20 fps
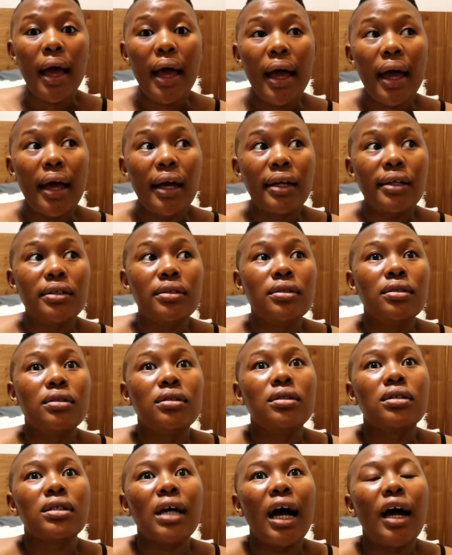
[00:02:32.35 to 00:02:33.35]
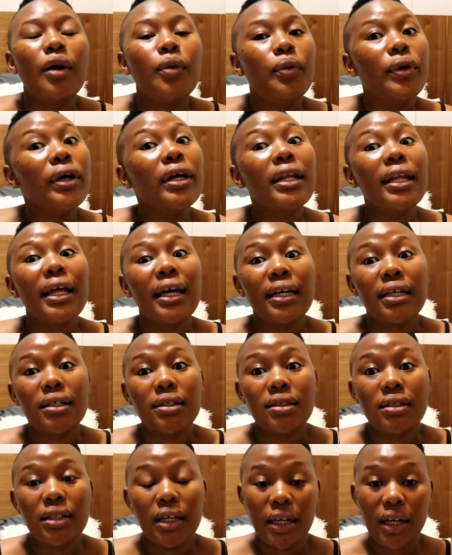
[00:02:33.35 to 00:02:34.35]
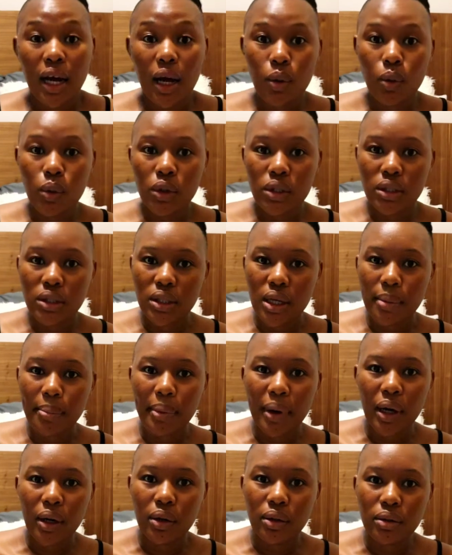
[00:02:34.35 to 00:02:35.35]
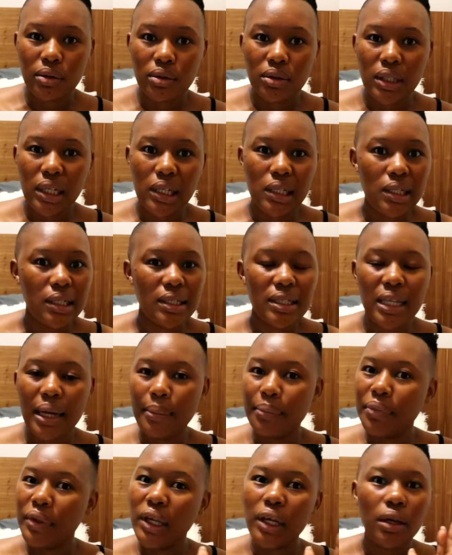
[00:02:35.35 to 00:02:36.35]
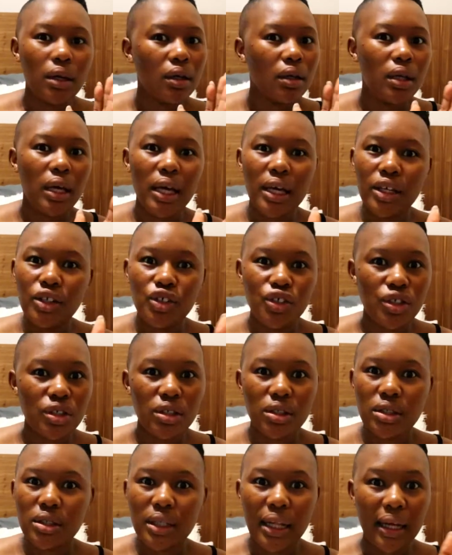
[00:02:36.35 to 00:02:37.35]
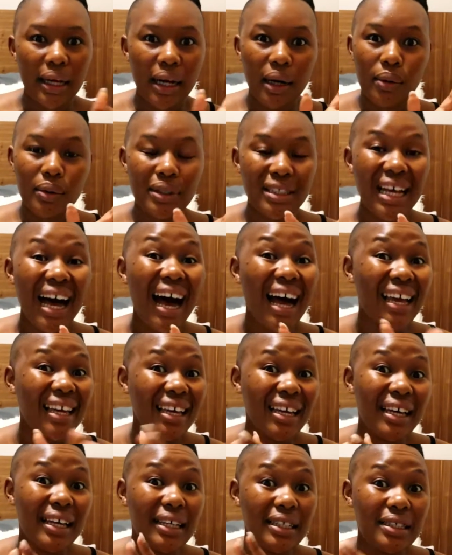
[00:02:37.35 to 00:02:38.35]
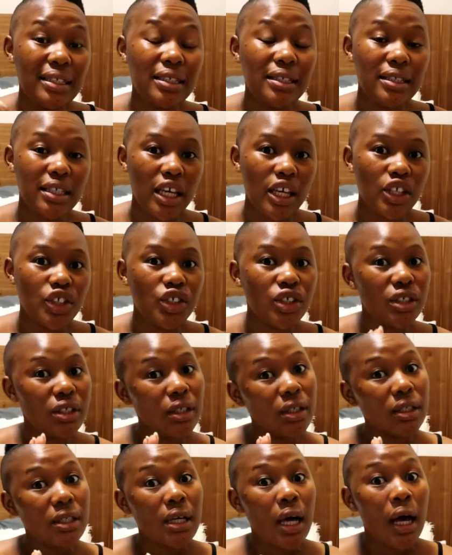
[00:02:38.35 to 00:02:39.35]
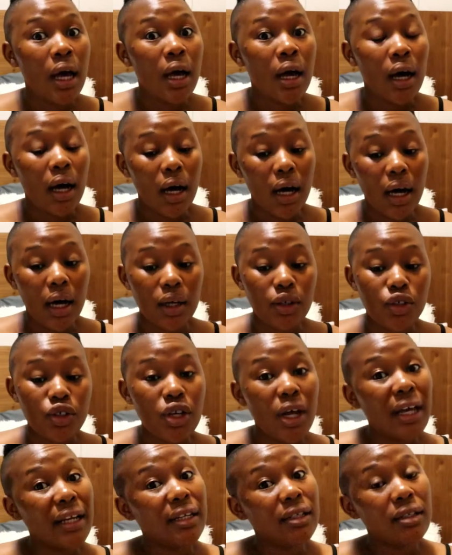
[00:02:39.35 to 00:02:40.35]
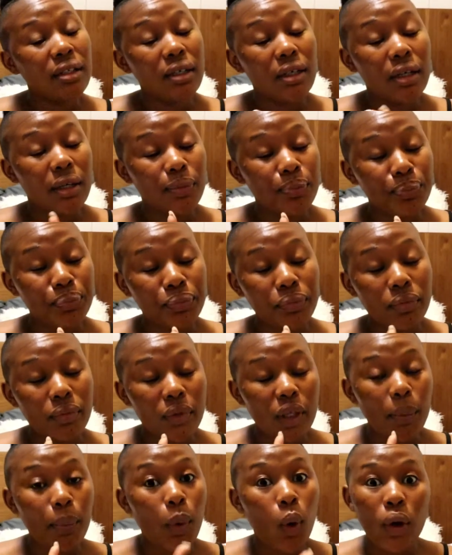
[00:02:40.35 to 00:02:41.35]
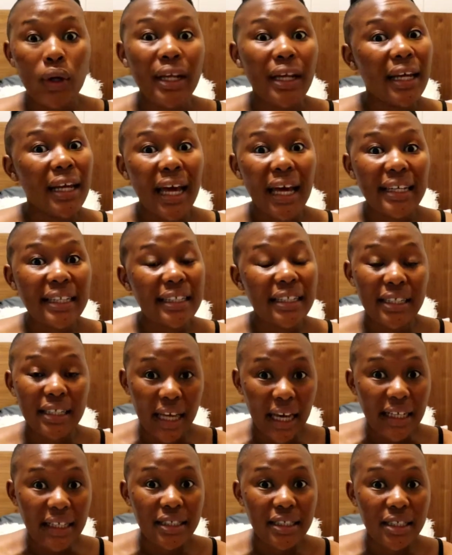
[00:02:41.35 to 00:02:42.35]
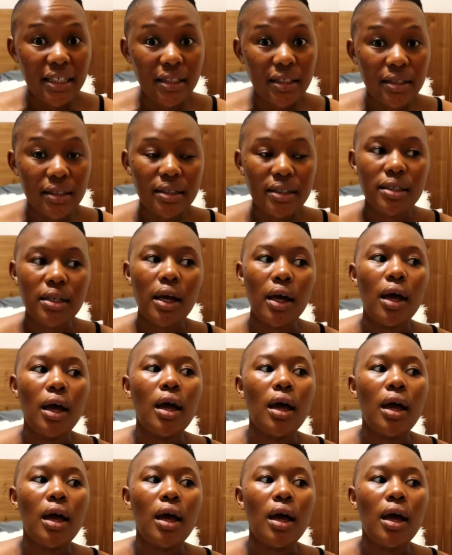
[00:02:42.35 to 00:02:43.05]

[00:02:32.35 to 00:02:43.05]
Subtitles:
and I realized that I was about 80 something kgs, like I was higher 80s kg, borderlining 90s.